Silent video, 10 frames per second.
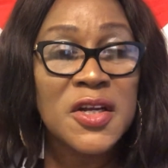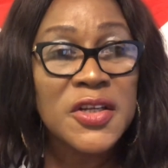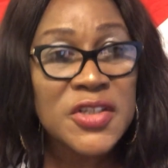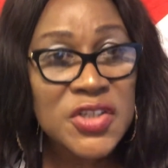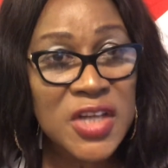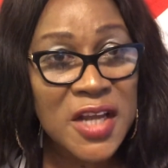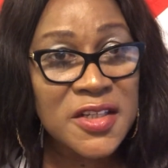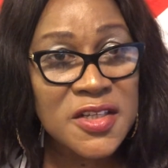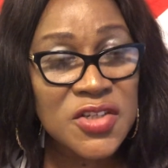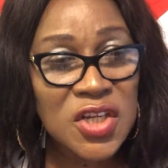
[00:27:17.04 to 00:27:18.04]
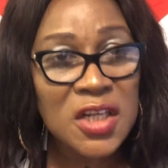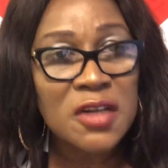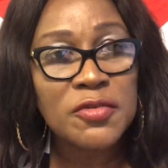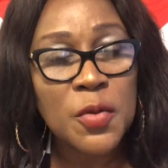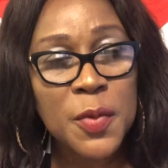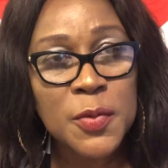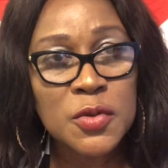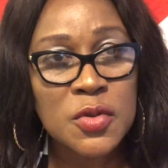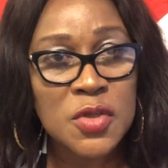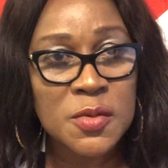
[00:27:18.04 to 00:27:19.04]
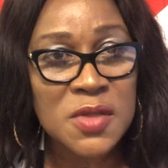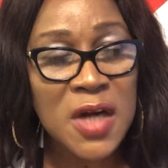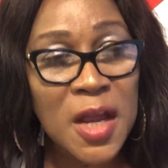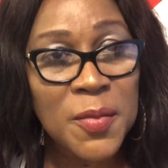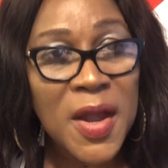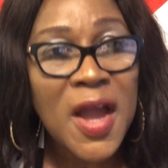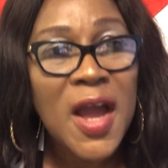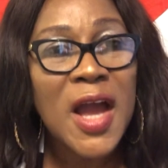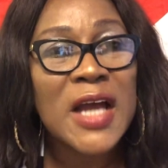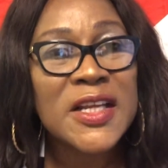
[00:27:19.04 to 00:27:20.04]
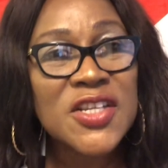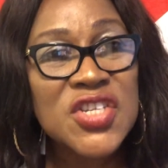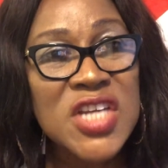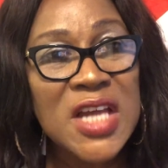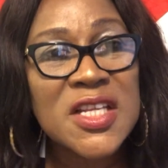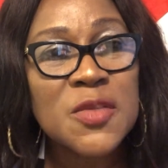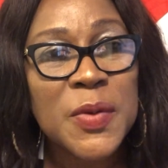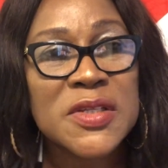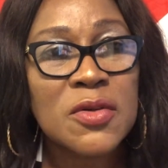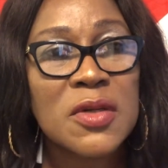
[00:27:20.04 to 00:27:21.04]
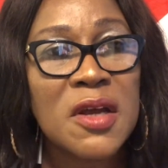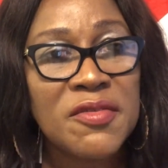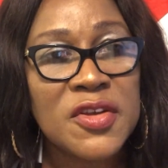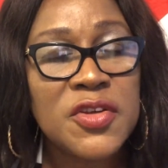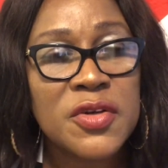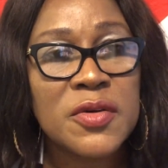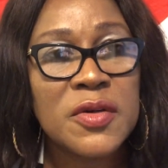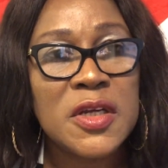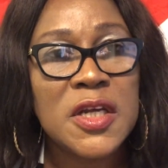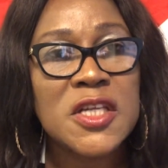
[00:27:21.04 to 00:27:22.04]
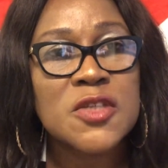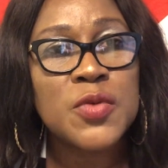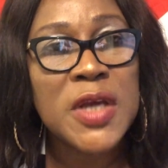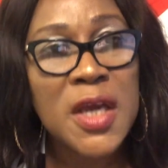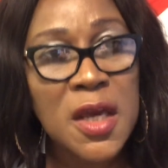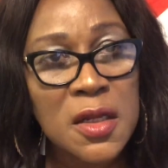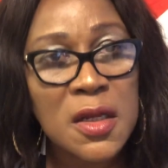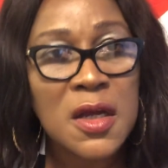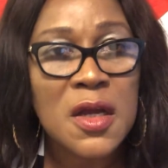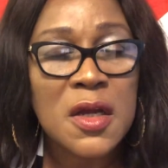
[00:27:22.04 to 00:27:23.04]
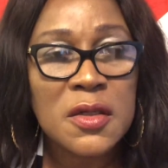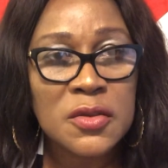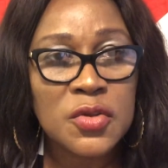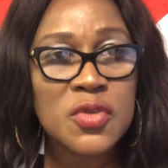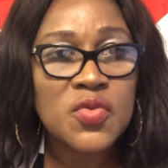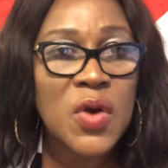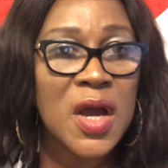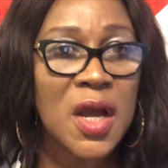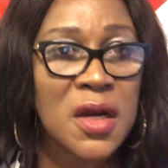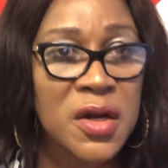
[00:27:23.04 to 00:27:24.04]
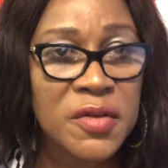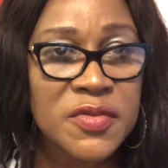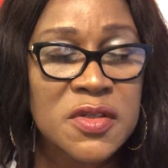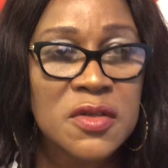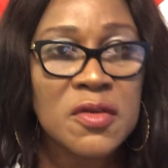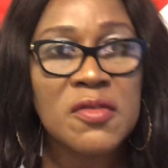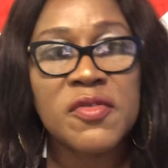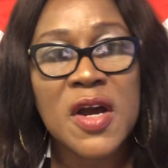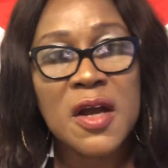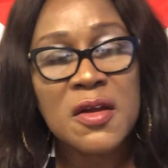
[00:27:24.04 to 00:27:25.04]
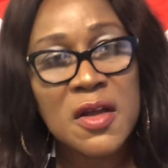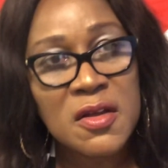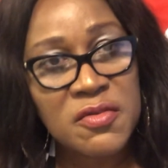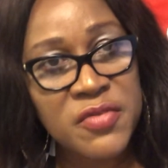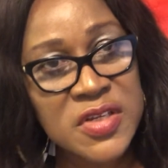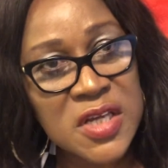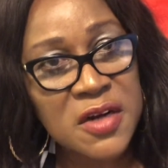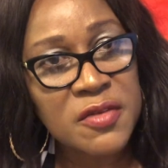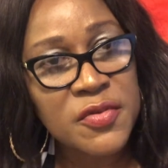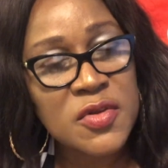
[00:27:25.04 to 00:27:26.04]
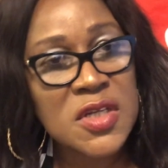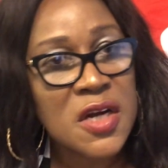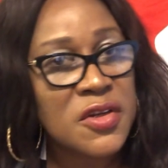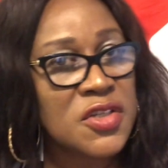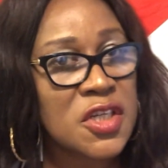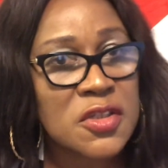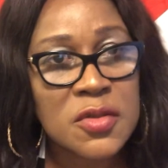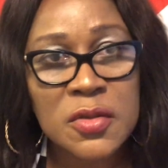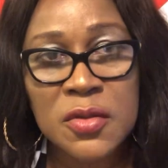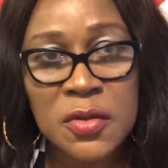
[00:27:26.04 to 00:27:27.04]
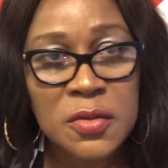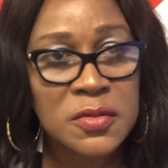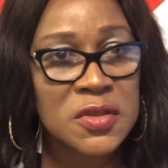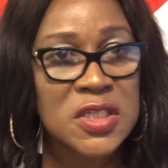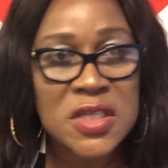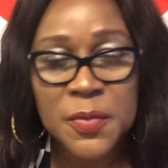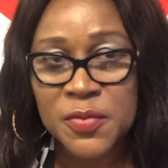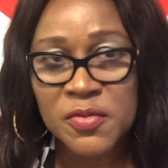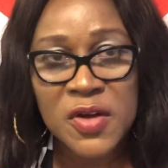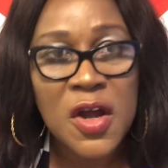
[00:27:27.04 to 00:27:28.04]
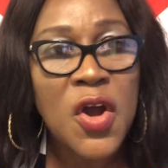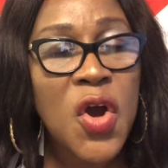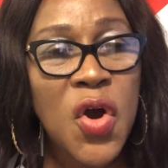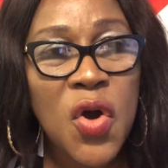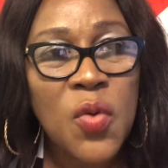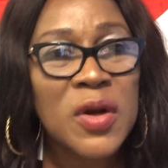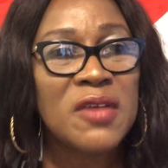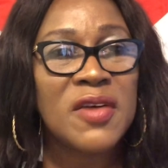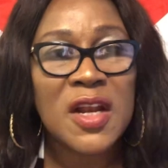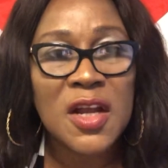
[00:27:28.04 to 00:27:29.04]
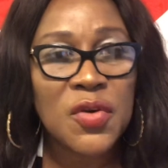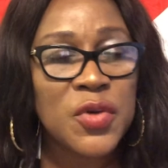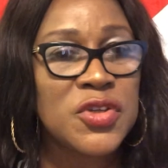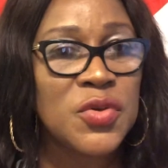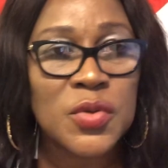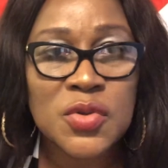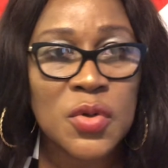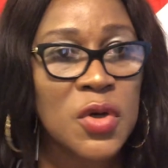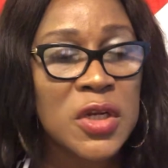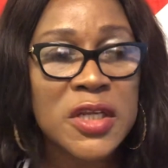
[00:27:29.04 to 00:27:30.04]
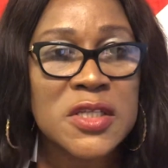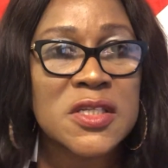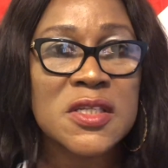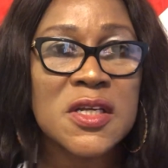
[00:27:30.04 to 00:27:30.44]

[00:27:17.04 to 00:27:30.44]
Share this channel for people to subscribe. And then share this particular video. It will heal those who are aggrieved over visa refusal, rejection, or disapproval, or whatever language you want to call it.